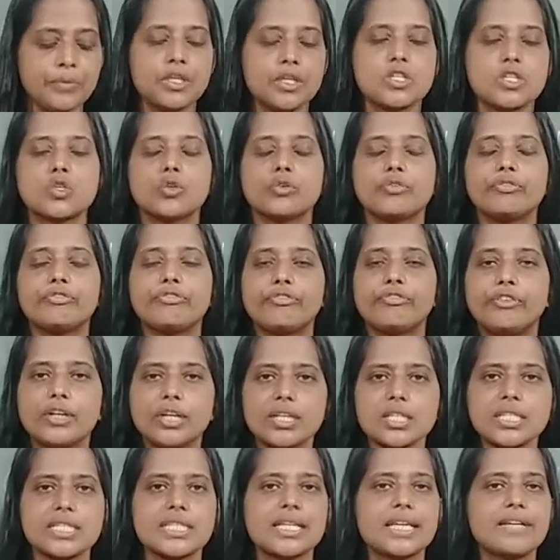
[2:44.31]
So
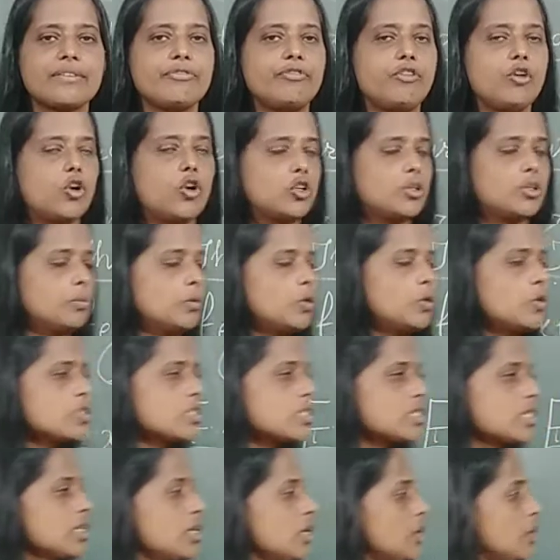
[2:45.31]
first and
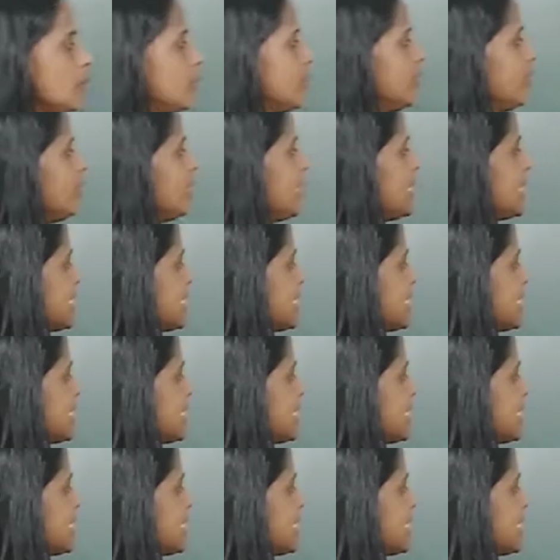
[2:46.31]
foremost, we will